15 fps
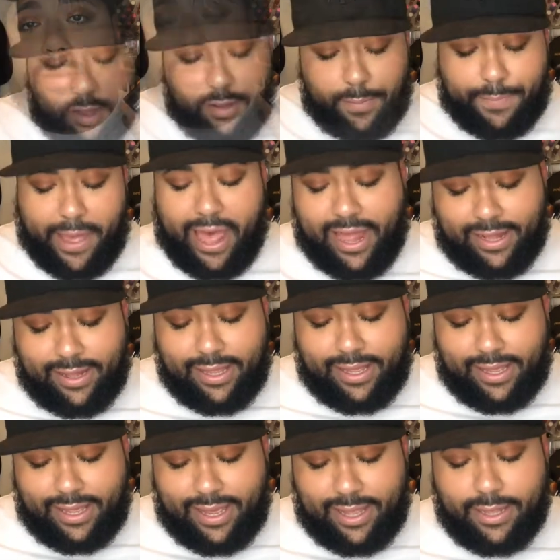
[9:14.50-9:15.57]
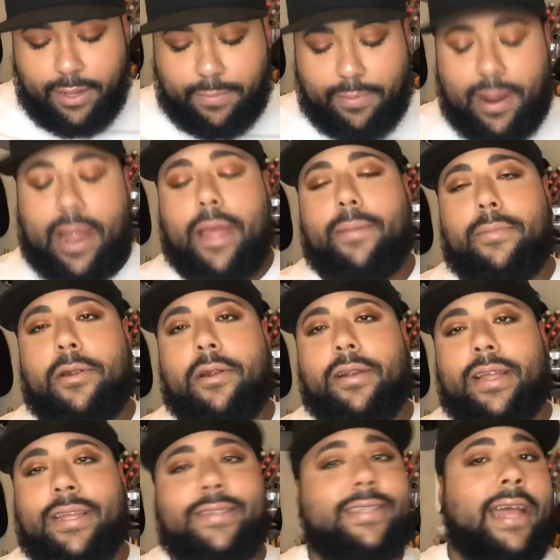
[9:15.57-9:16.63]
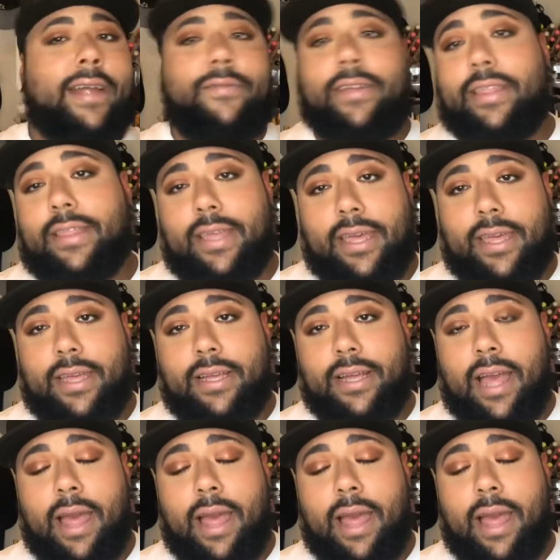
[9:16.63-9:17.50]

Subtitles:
The palette and the primer is everything.